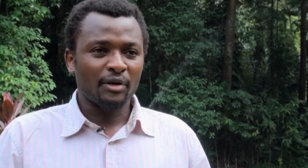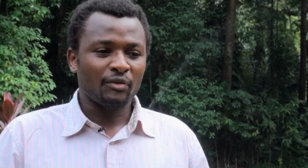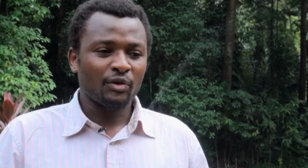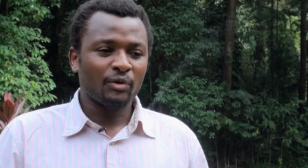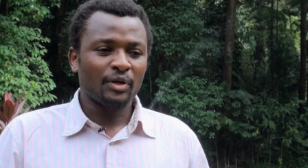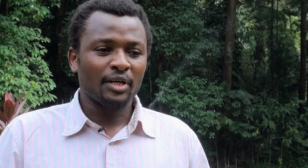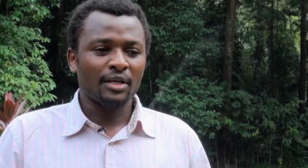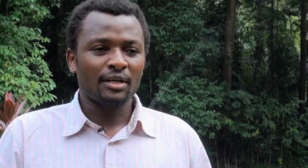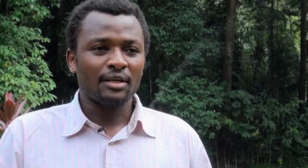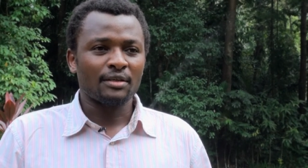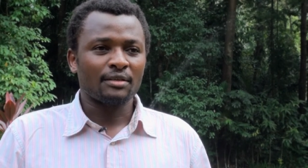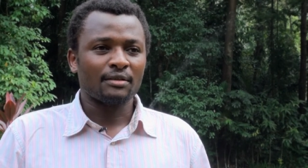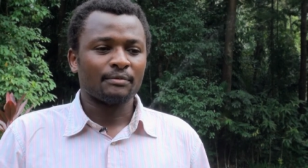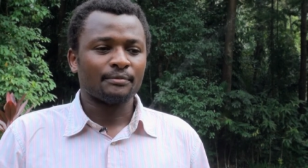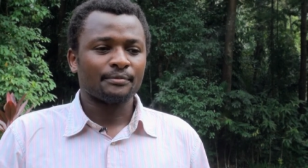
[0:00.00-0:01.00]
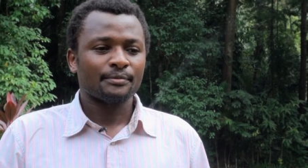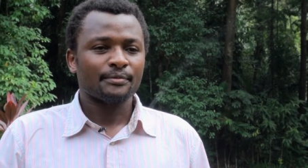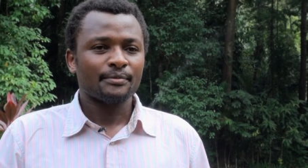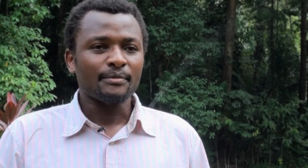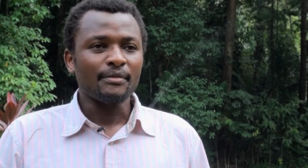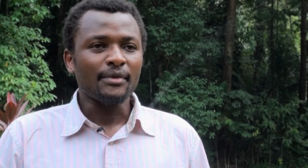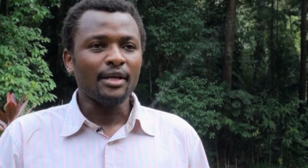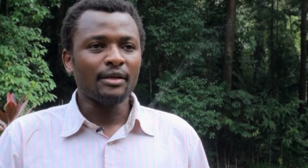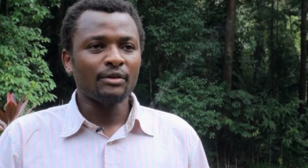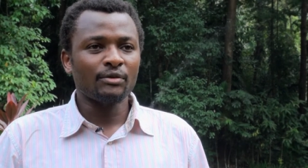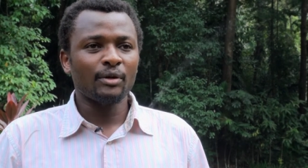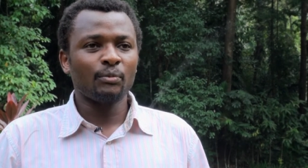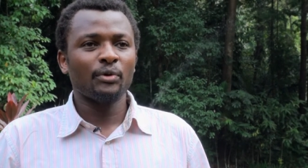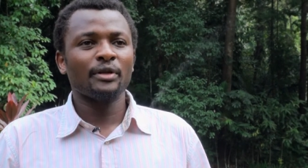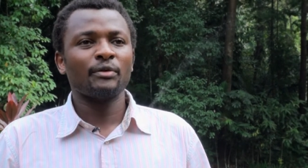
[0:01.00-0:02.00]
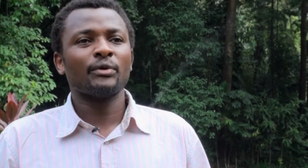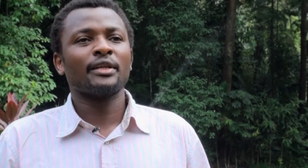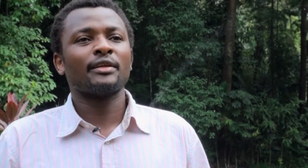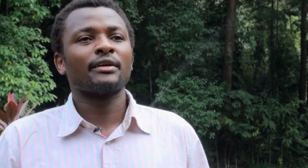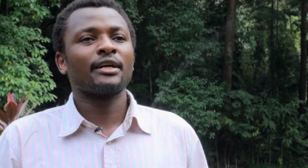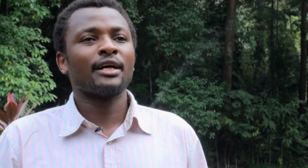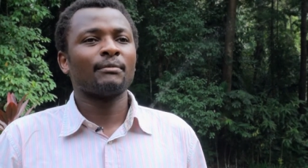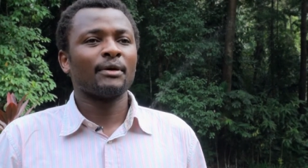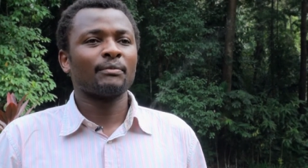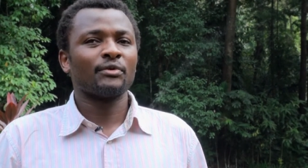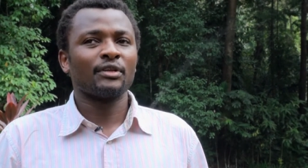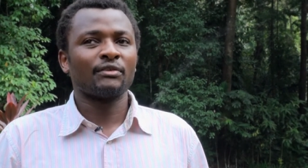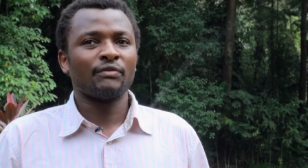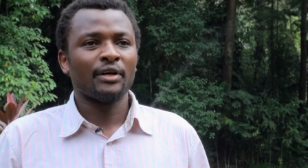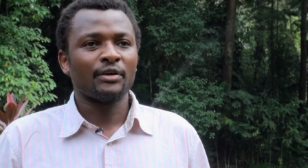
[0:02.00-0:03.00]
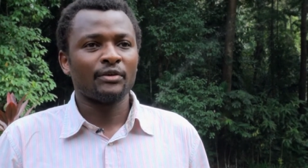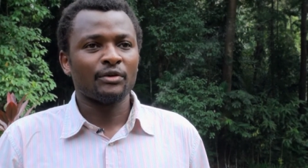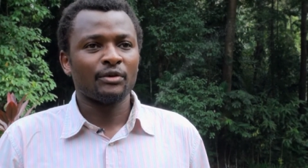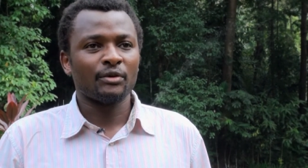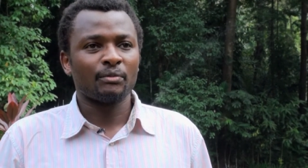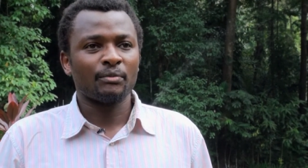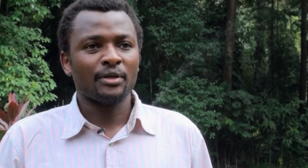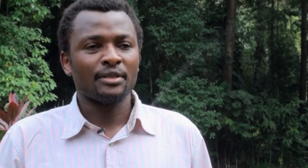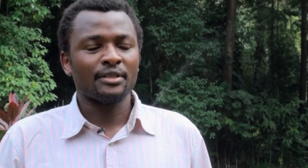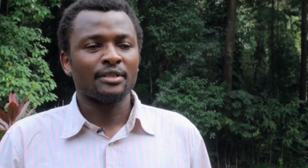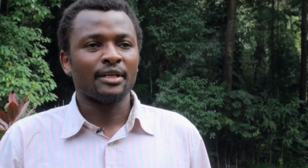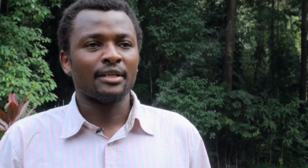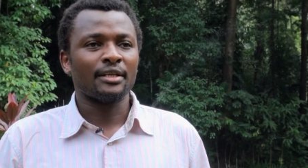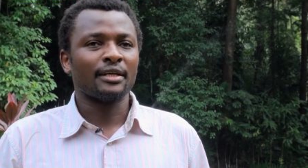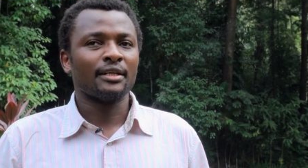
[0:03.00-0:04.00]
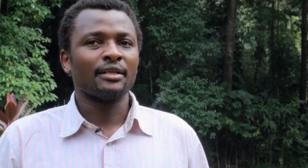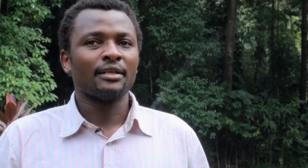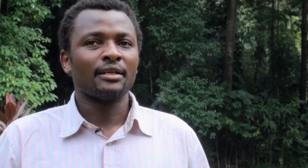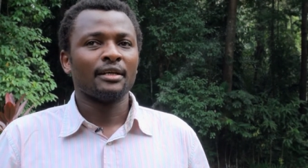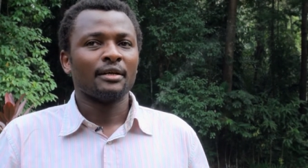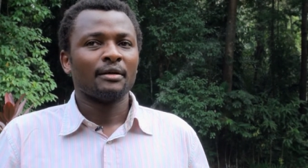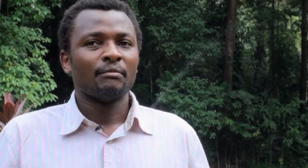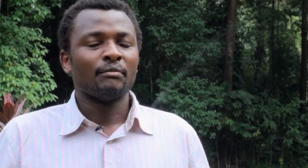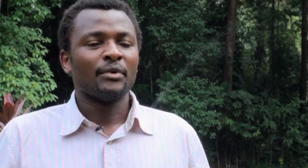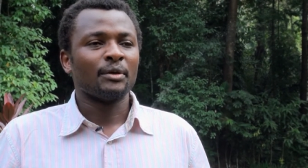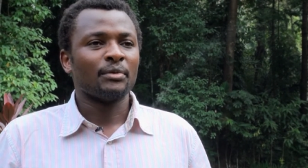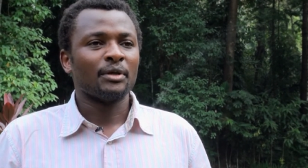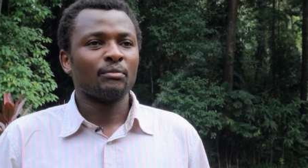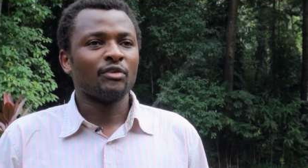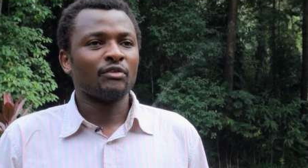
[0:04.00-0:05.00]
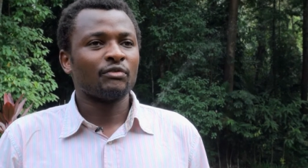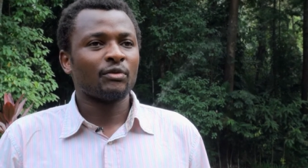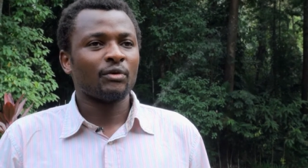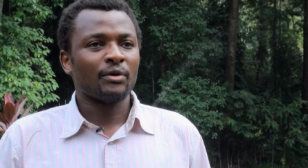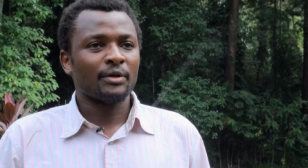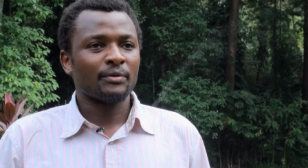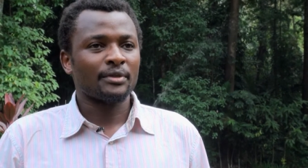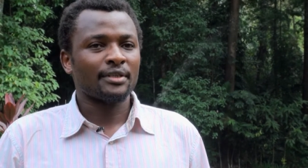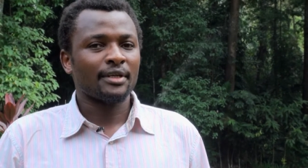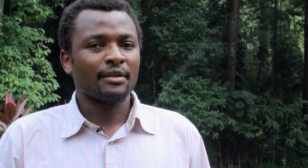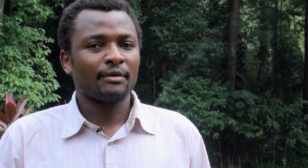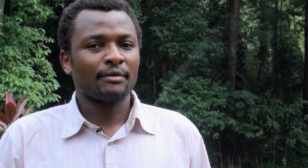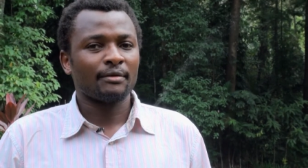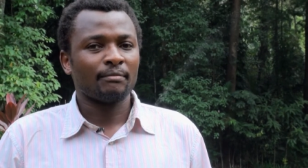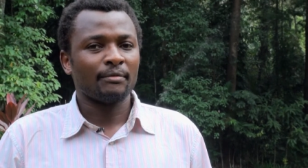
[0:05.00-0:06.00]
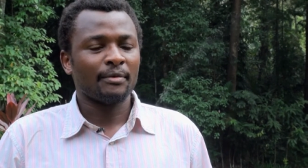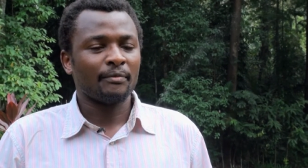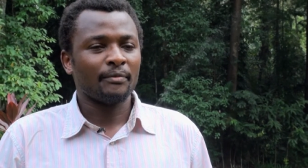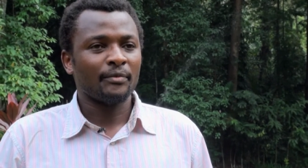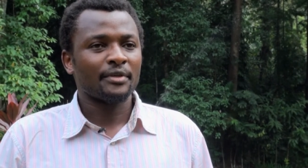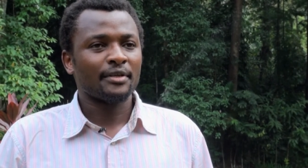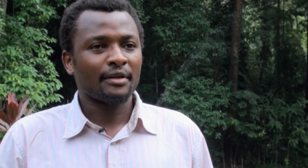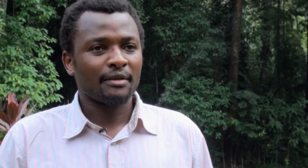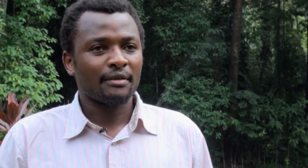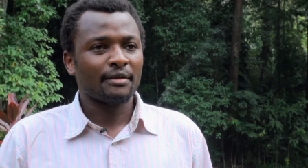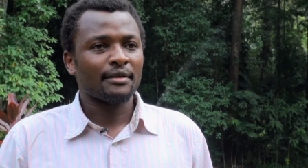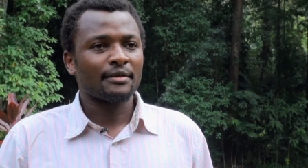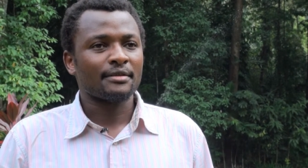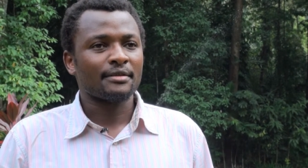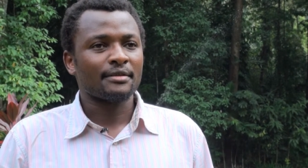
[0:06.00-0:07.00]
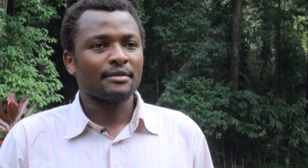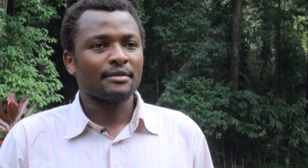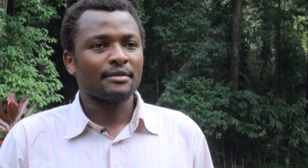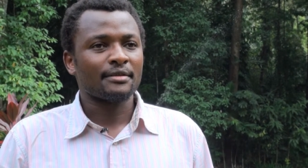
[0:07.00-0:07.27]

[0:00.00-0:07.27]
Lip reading: reviewing it to the point where they'll come up to the final document and then maybe move forward with other things.